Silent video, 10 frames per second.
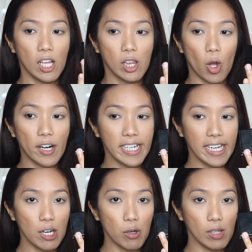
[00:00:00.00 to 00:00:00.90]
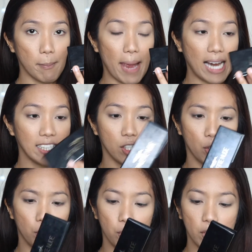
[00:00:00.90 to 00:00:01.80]
L'Oreal palette
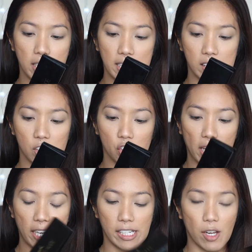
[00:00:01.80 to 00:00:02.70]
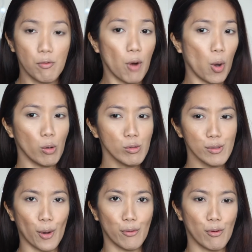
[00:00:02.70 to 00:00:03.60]
Nude in the shade Rose or